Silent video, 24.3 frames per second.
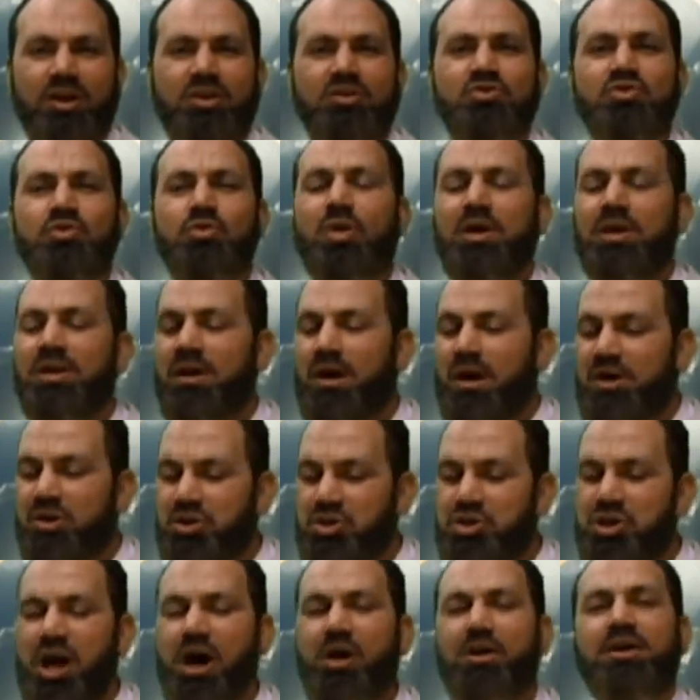So Allah
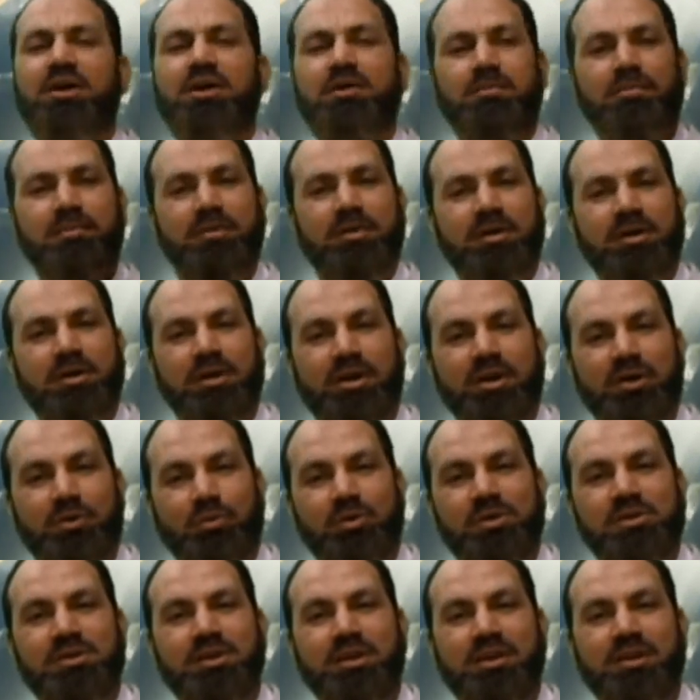showered him
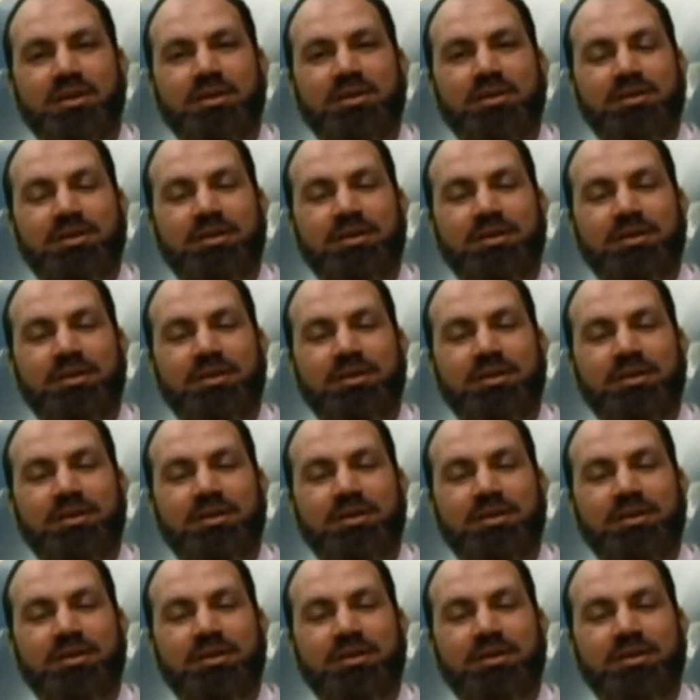with his